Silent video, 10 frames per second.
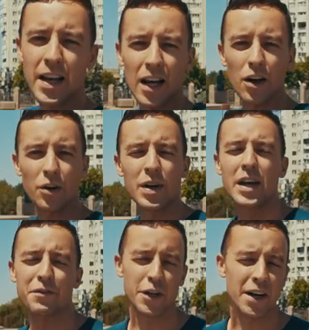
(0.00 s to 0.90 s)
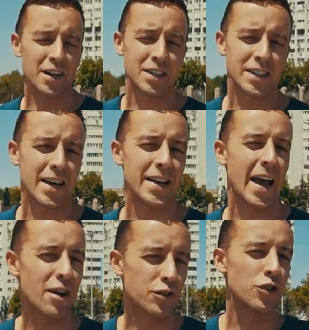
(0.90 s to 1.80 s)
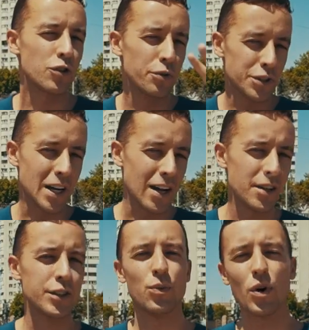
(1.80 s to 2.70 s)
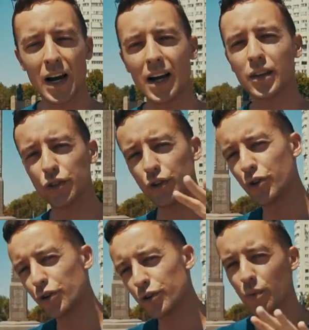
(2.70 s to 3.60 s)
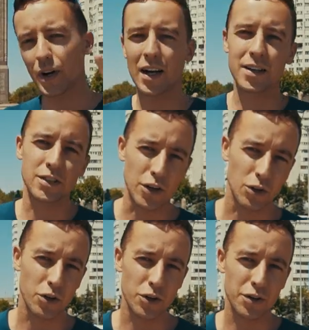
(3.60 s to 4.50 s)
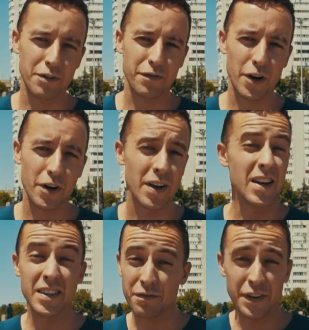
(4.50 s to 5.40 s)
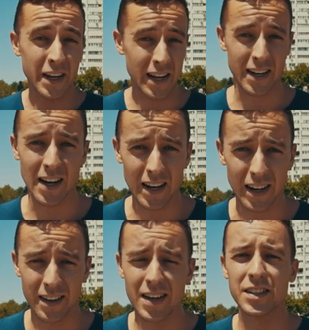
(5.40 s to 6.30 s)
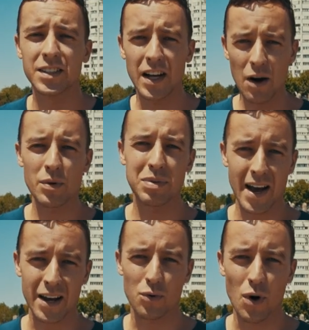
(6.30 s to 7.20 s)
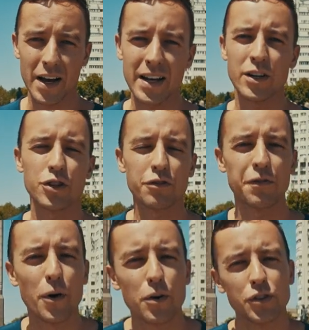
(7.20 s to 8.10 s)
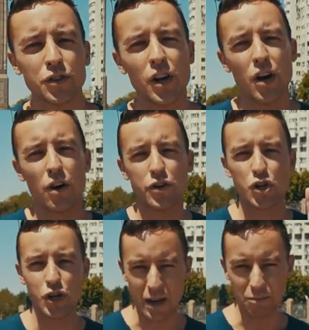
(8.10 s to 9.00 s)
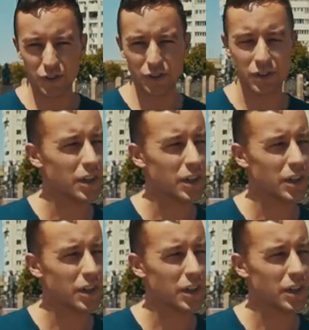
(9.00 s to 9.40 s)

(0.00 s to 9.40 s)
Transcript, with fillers: yellow. If you don't understand how to use colors and what colors look good and what colors don't look good in your photo, then forget color. Start with black and white and just focus on shapes.